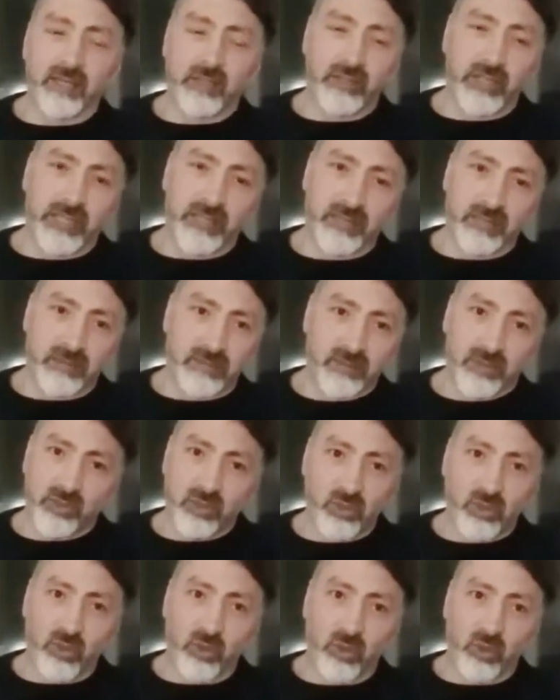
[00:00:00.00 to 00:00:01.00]
Great
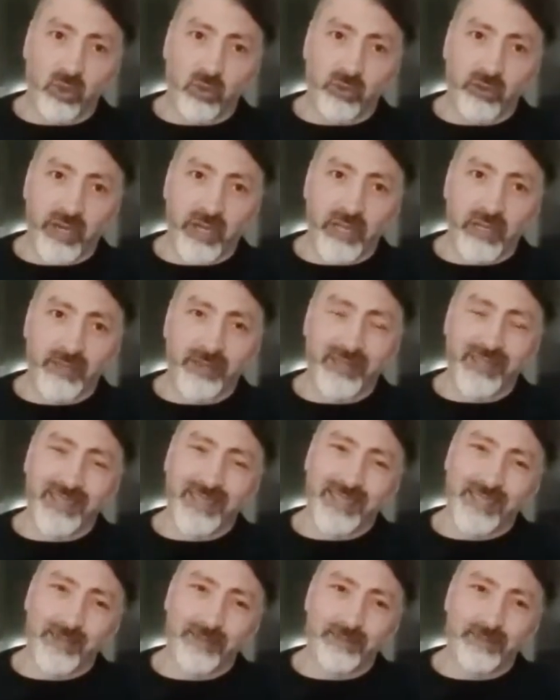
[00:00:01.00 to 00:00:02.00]
score all round.
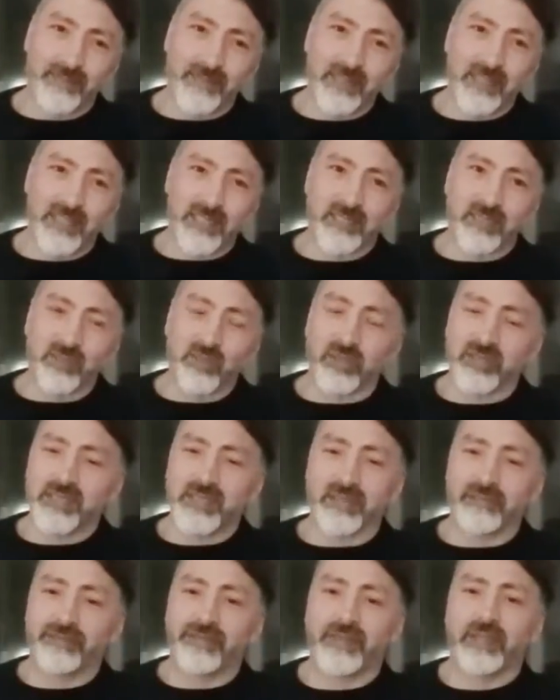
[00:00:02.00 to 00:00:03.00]
Just not
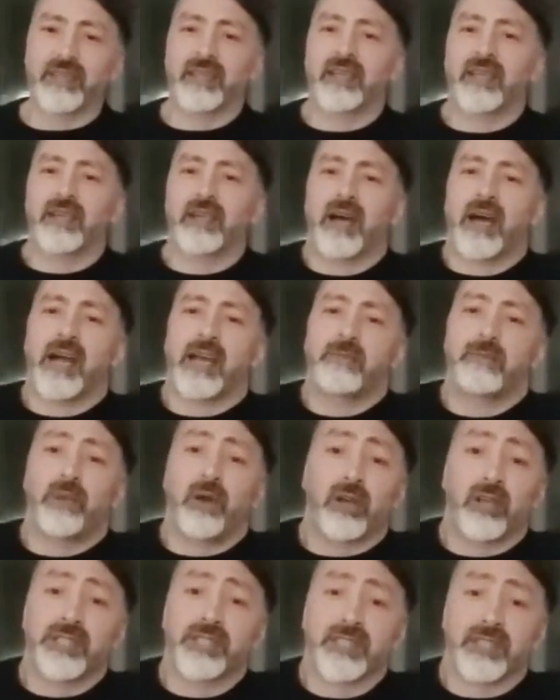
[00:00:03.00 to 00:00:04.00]
something that I
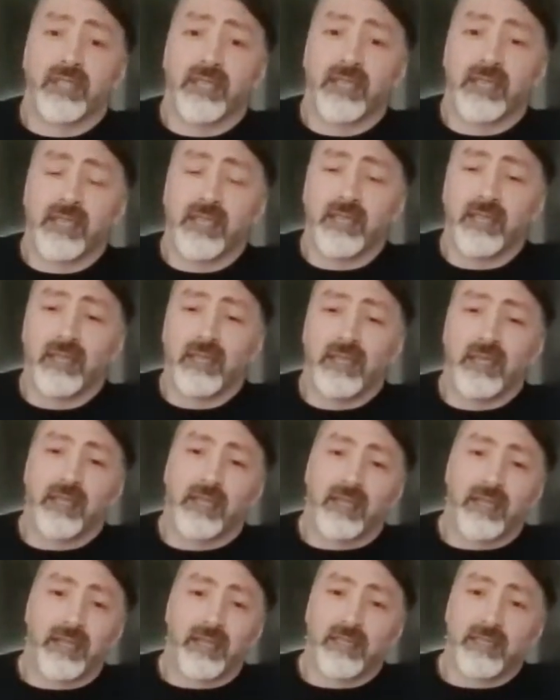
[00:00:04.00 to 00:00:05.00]
personally
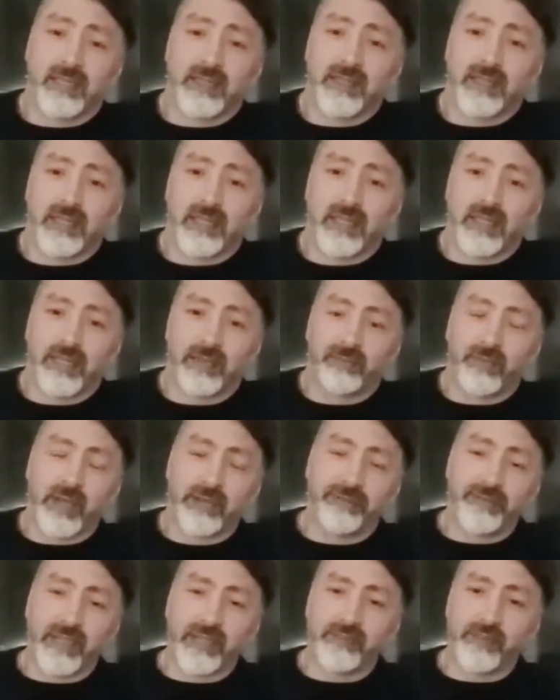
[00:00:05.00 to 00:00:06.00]
is
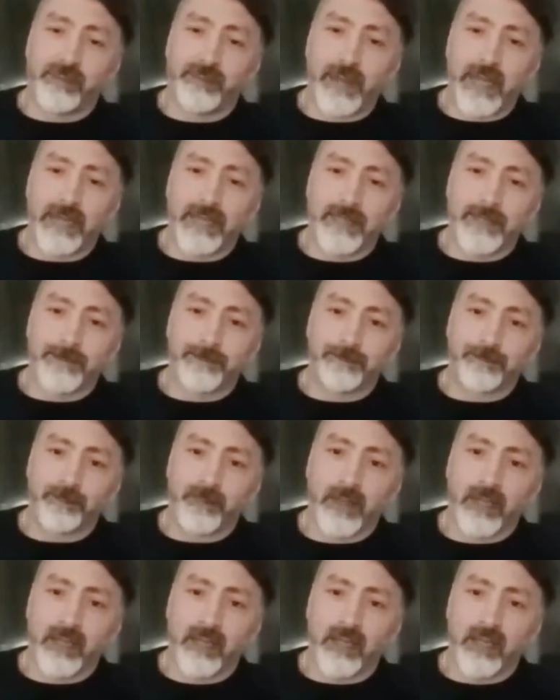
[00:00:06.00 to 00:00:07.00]
my flavor palette.
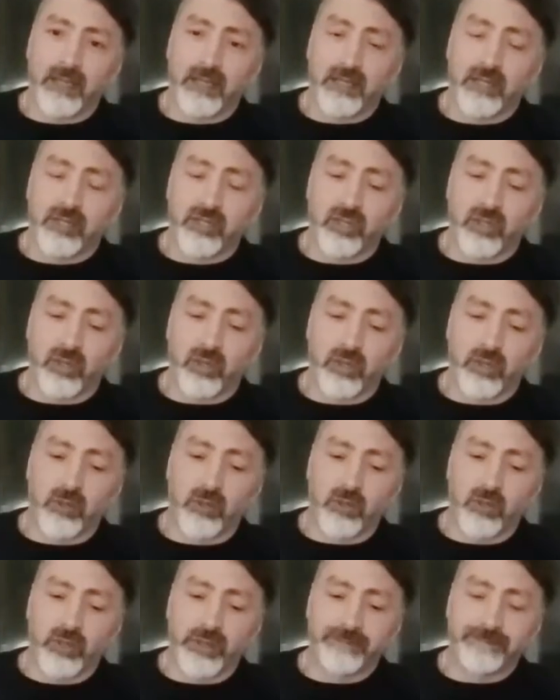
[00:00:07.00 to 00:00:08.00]

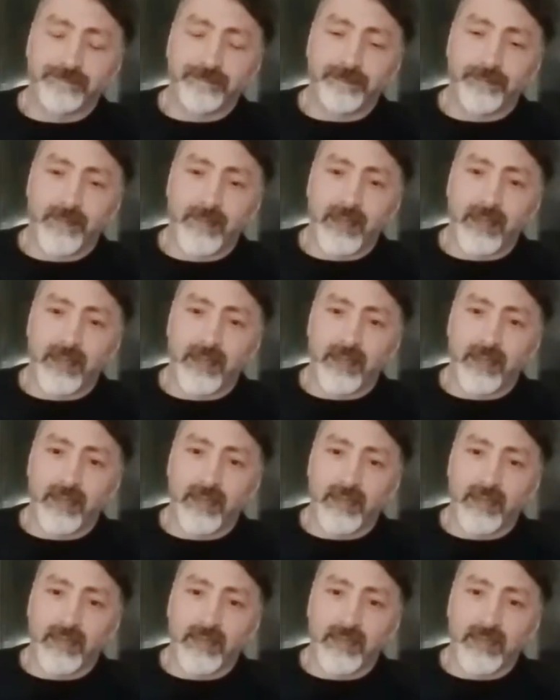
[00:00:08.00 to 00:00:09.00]
So,
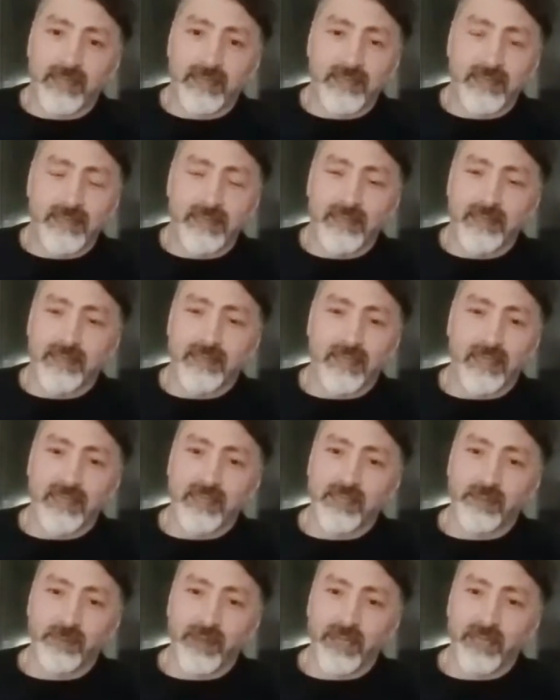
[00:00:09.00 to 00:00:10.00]
and that's
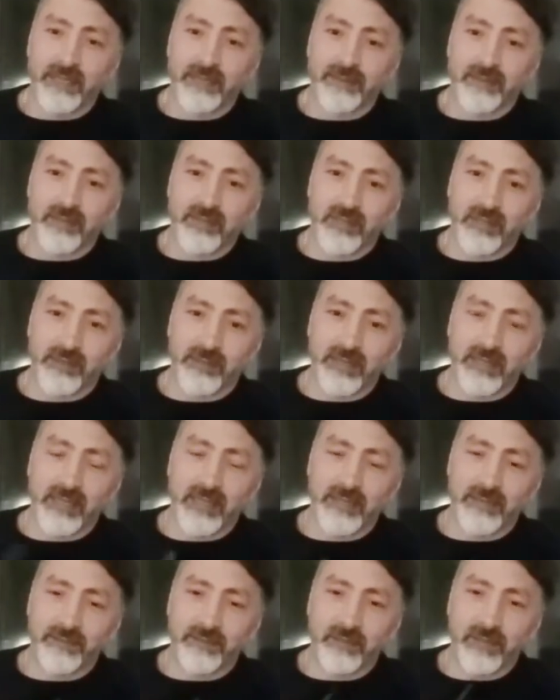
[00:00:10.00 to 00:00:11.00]
about it. So I'm gonna
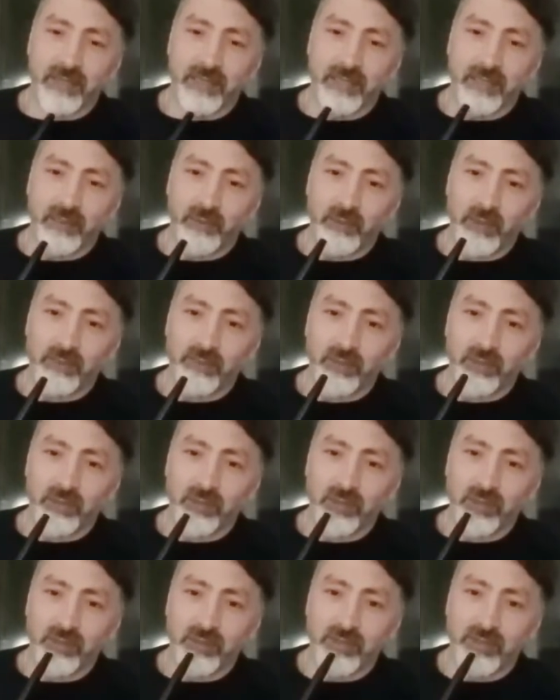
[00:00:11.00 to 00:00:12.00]
have one more
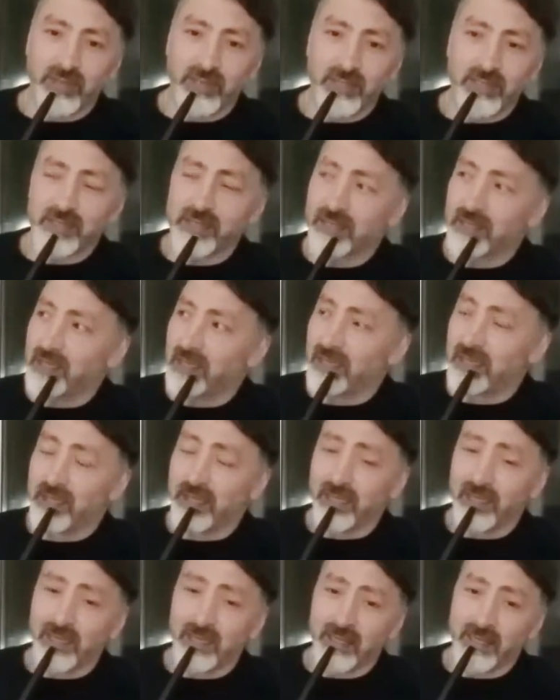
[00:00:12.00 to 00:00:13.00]
talk on this,
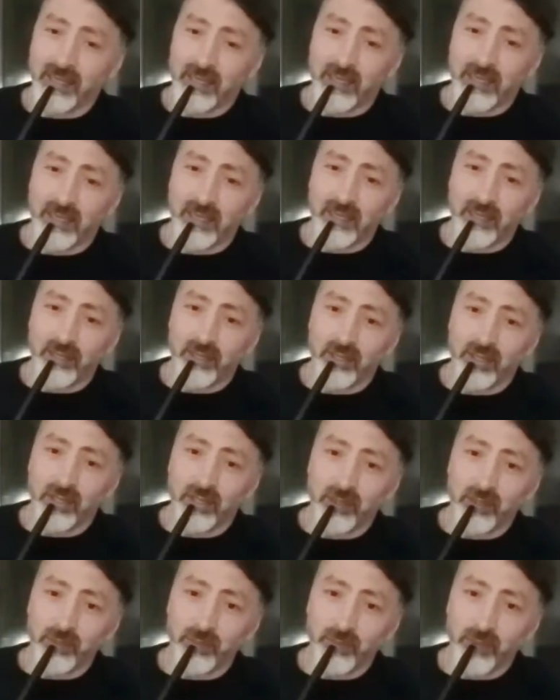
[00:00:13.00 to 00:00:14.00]
and then I'll let you
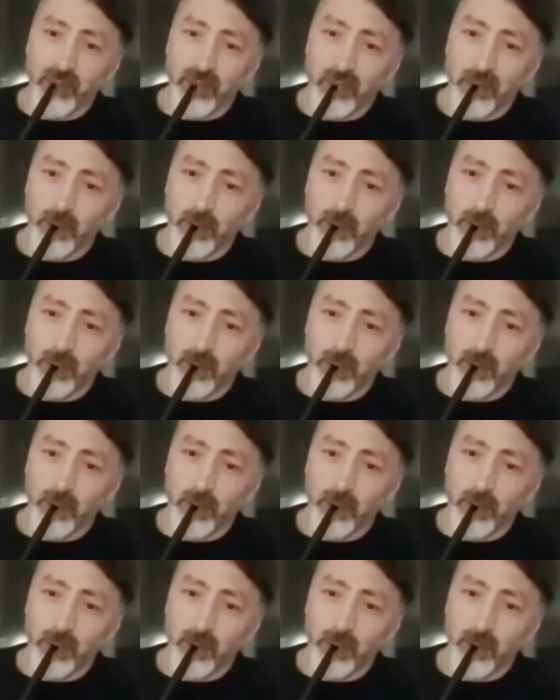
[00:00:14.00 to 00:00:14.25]
go.